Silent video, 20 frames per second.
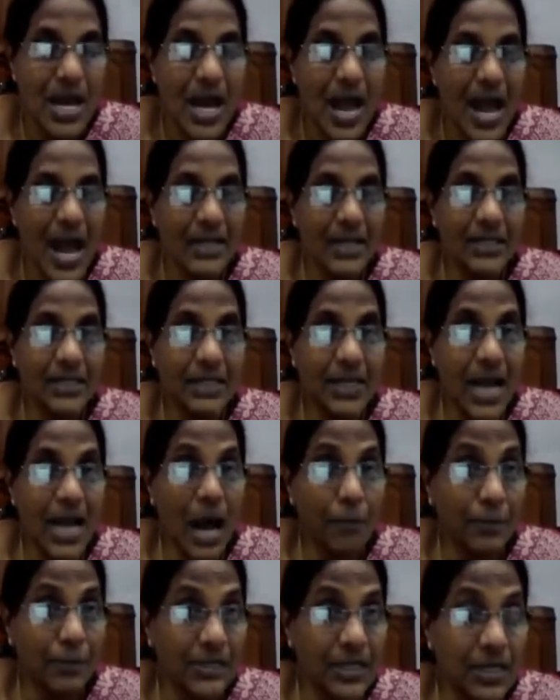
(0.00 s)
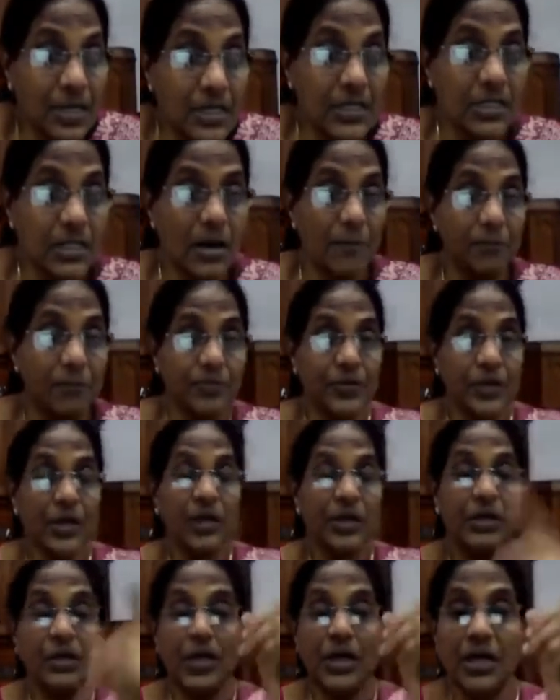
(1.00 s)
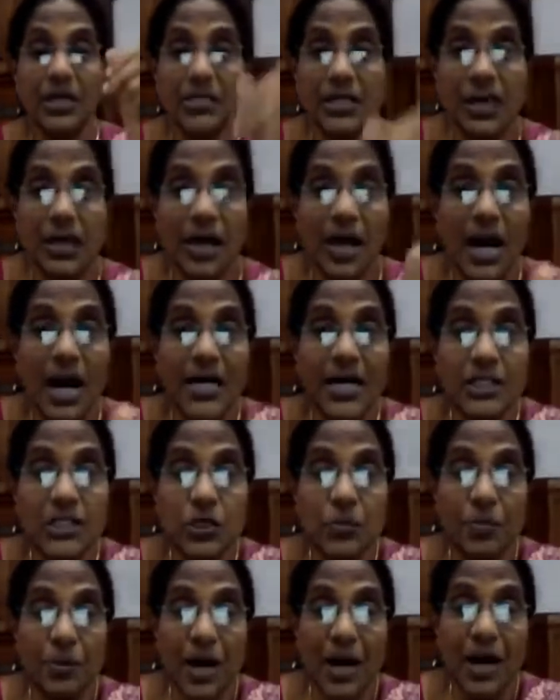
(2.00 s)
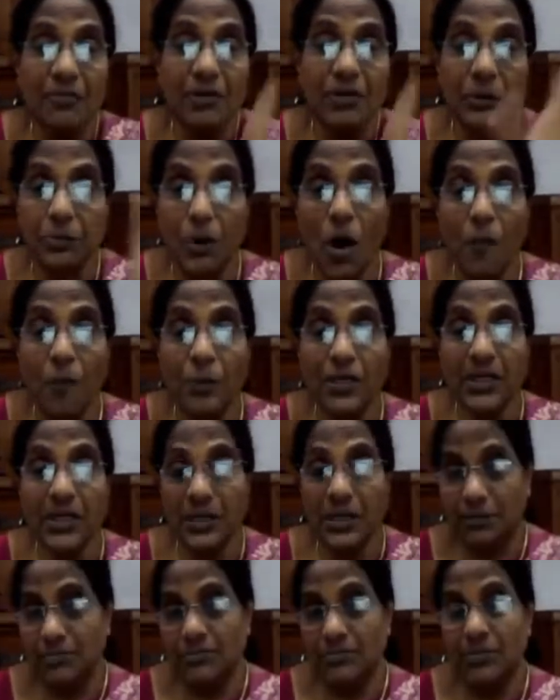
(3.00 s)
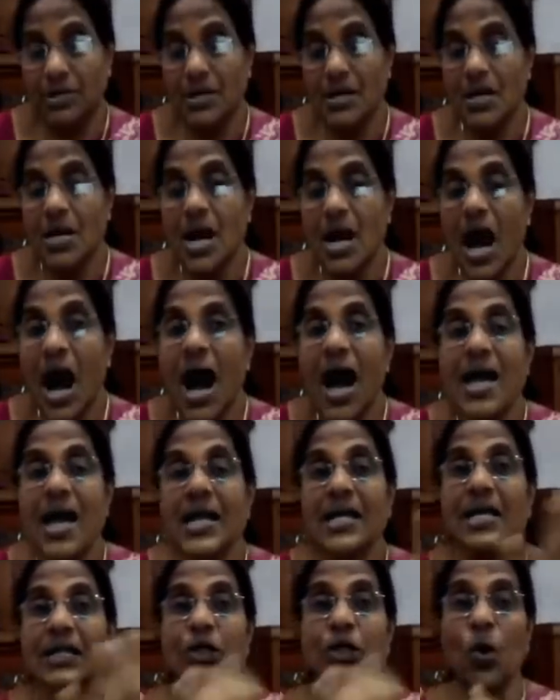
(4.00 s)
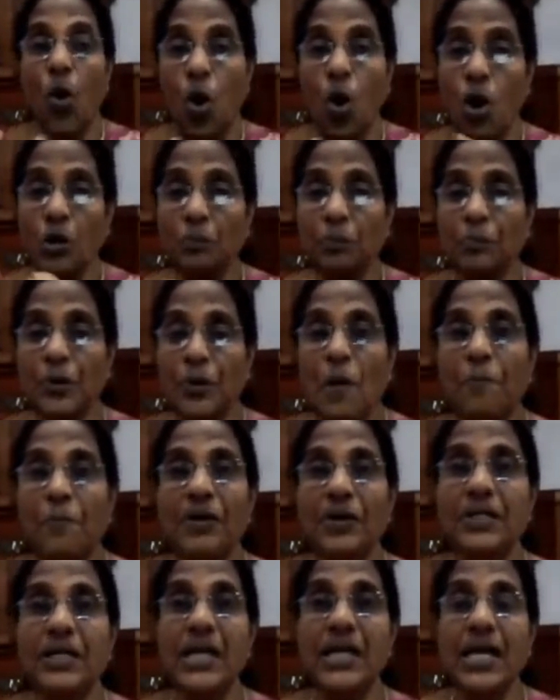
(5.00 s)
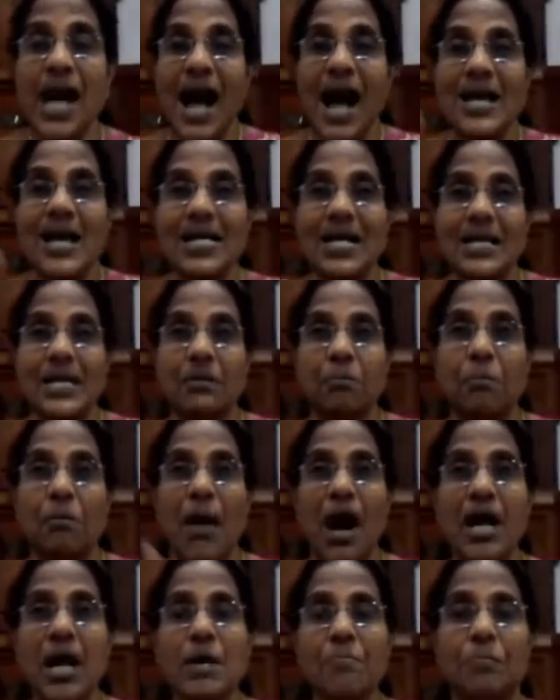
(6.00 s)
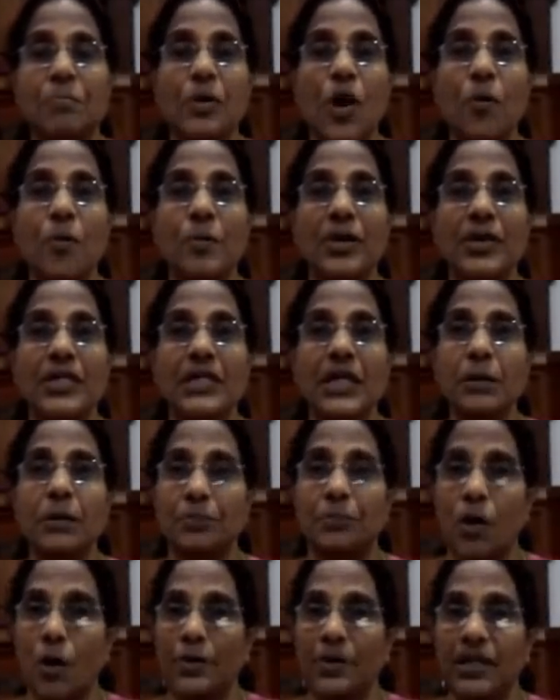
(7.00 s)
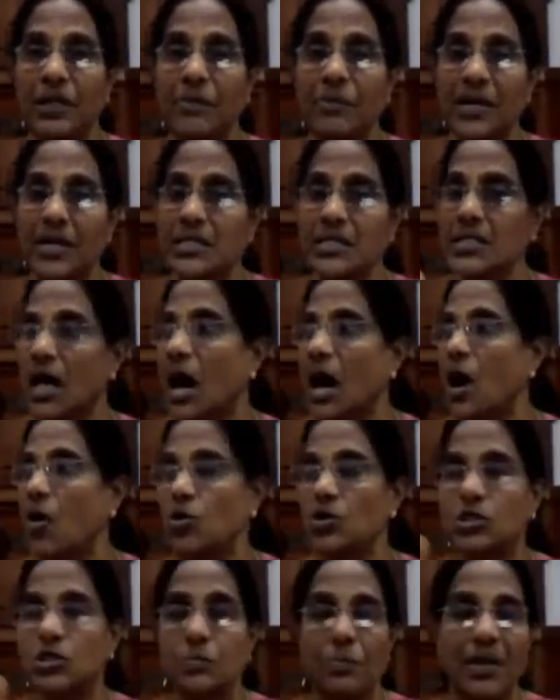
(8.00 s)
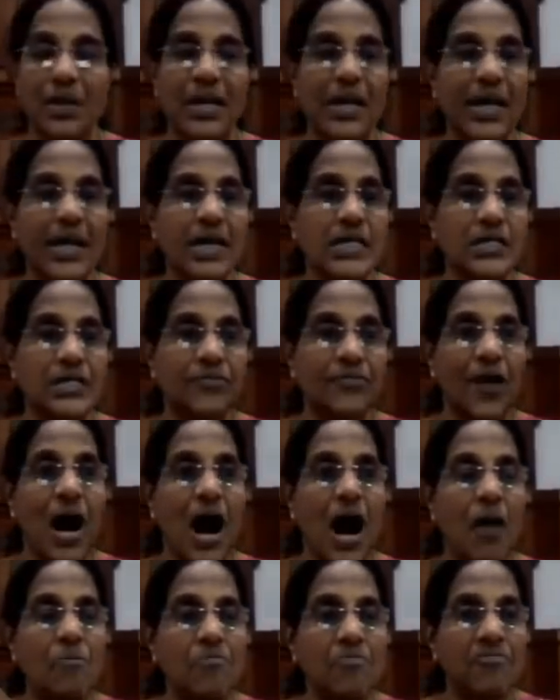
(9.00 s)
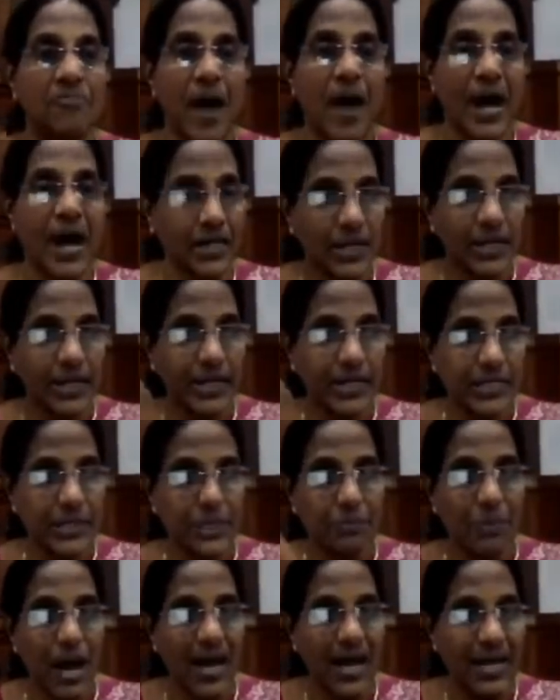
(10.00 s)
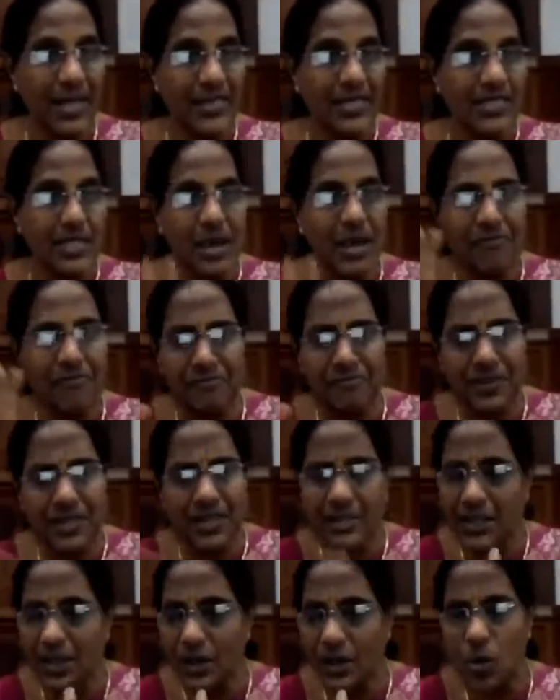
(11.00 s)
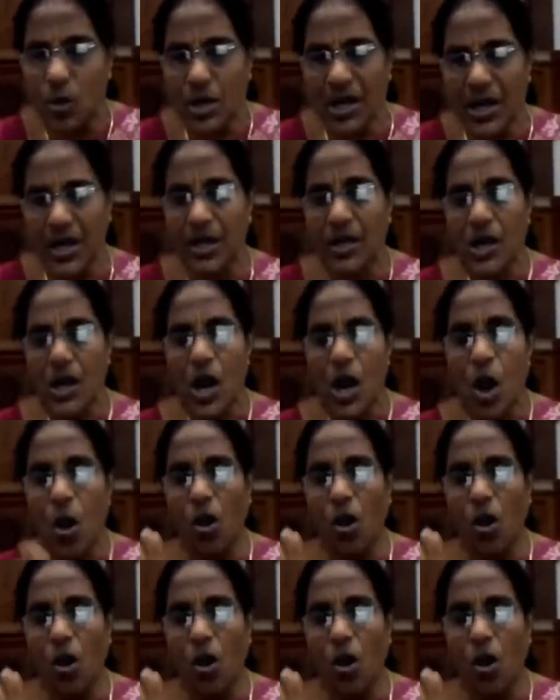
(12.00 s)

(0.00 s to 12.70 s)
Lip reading: And in capitalism, there is a right to private property. I can own property, I can buy property. Property means house, buildings, farm, factories, mines, everything. Okay.